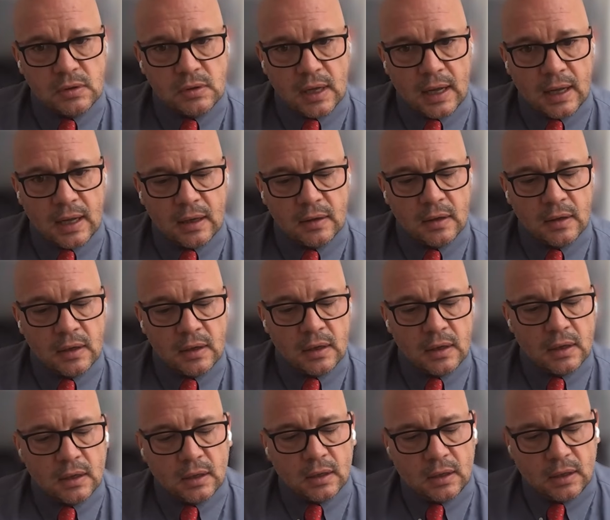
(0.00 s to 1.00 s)
to do that?
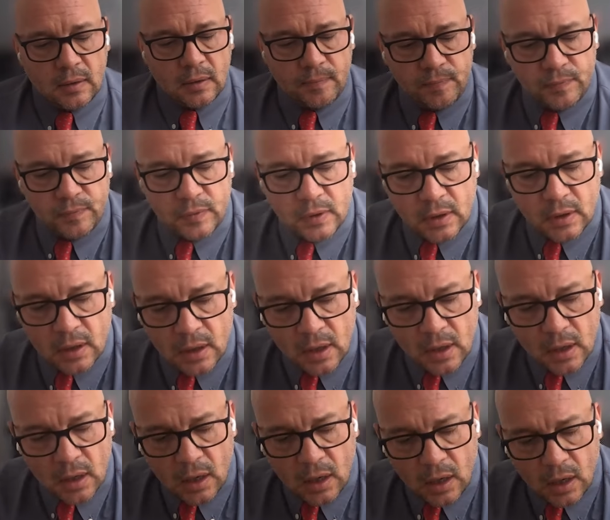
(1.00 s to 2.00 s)

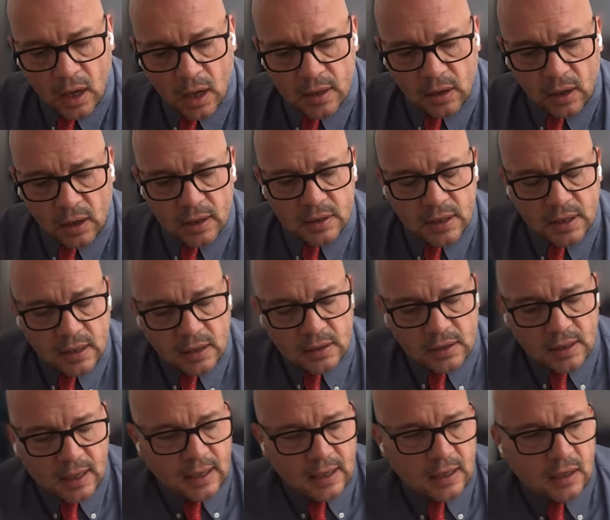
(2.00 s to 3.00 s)
Um, I, I
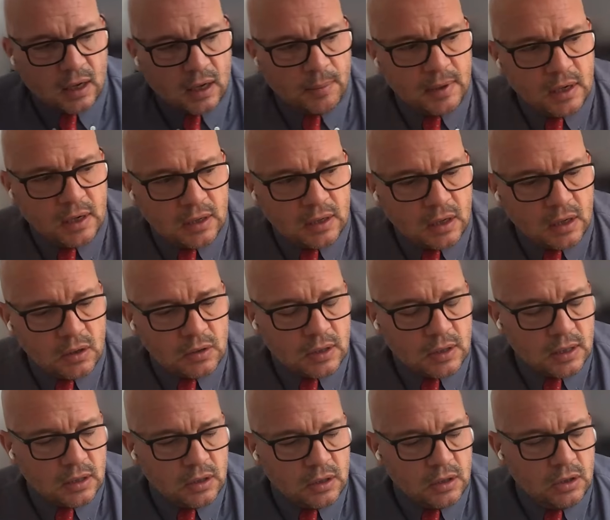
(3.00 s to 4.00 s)
think that, I mean, I
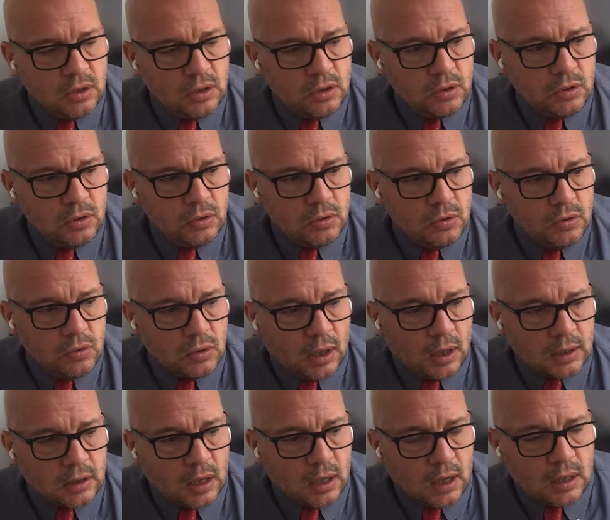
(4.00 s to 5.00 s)
know that
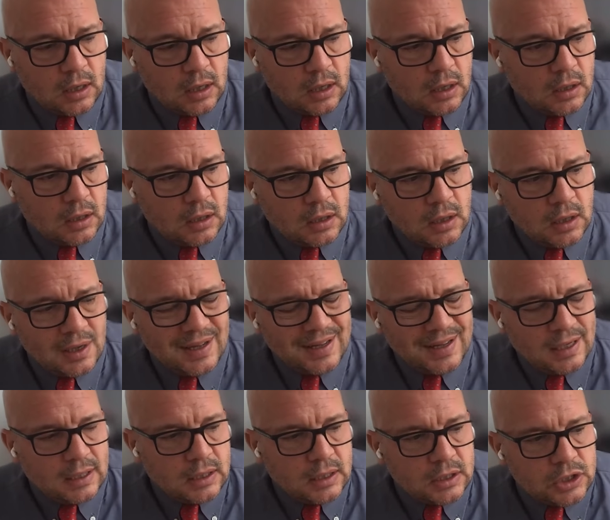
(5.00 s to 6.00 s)
you, I, I,
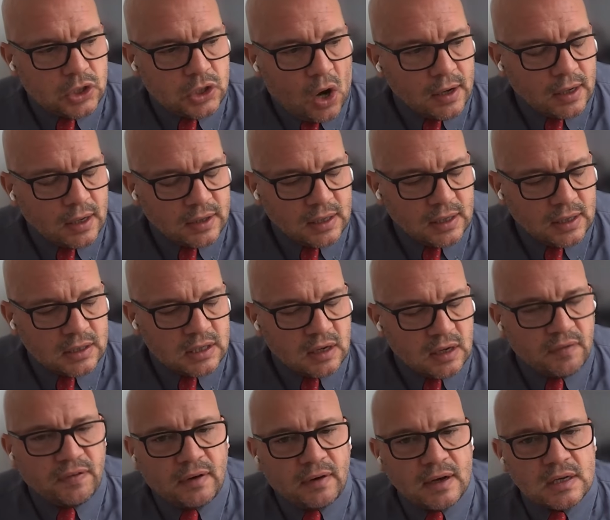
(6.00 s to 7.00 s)
China, I
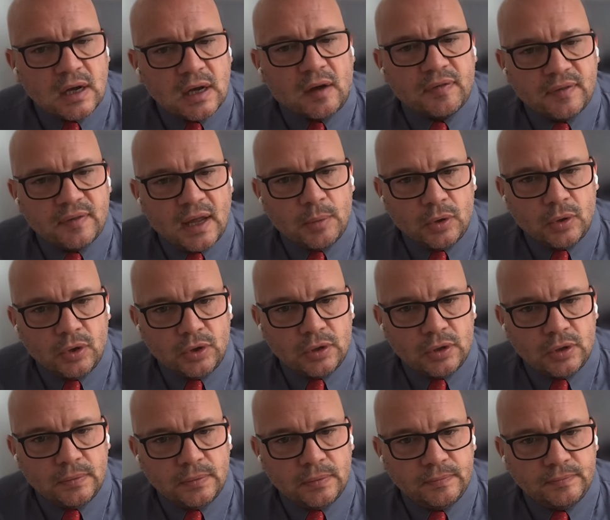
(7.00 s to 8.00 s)
think, is in a very tough
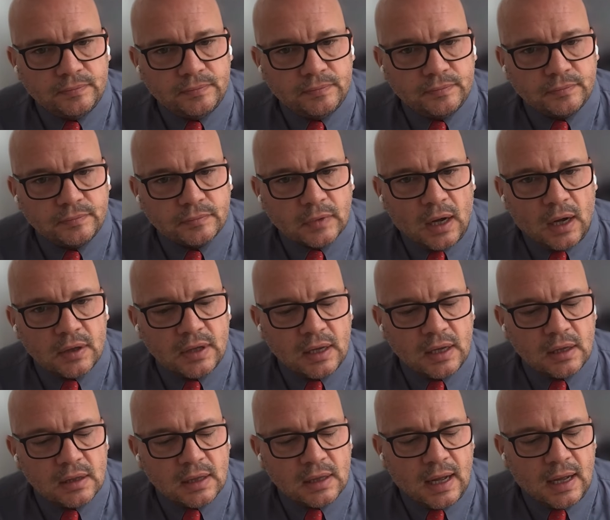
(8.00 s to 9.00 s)
neighborhood.
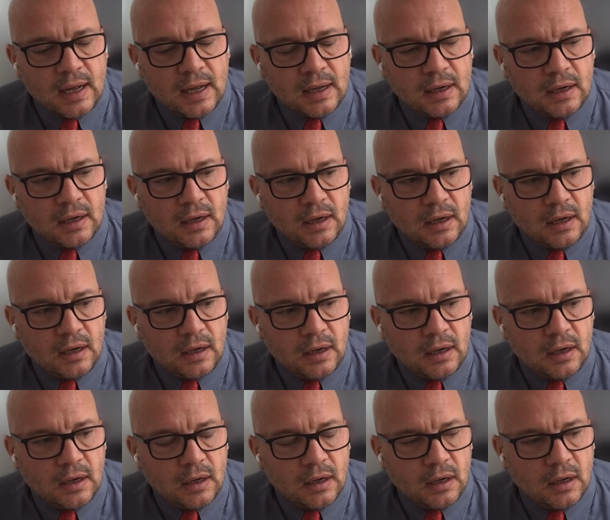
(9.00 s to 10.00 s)
I think that
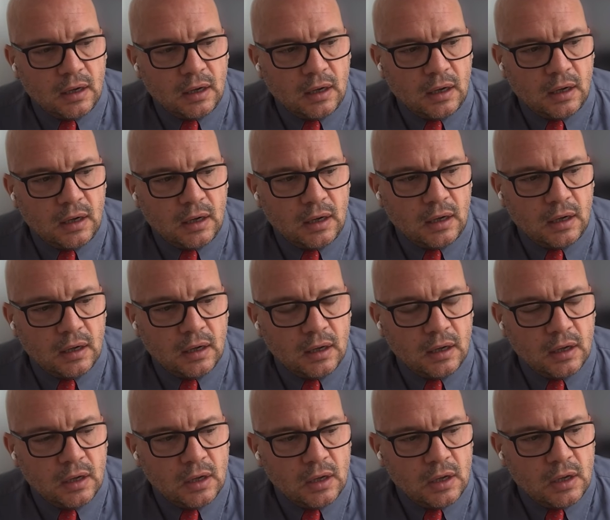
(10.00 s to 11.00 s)
uh,
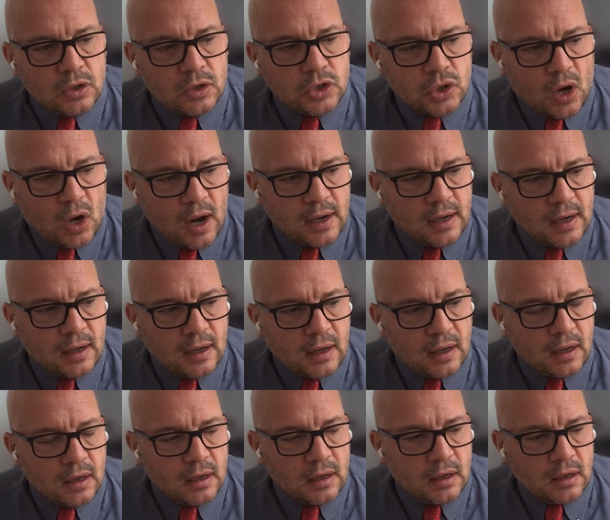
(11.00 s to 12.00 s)
uh,
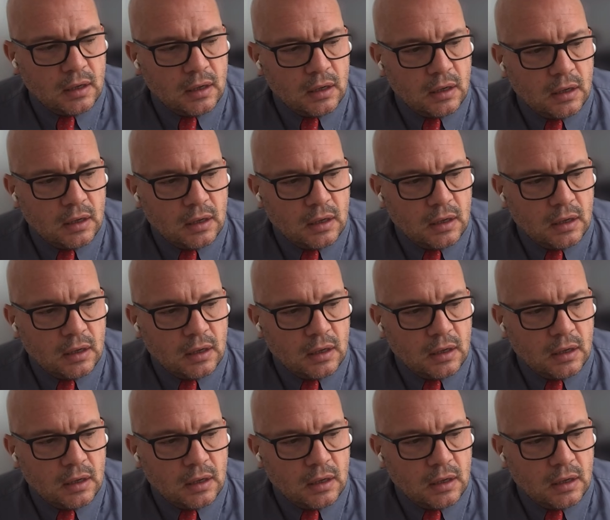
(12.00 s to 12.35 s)
China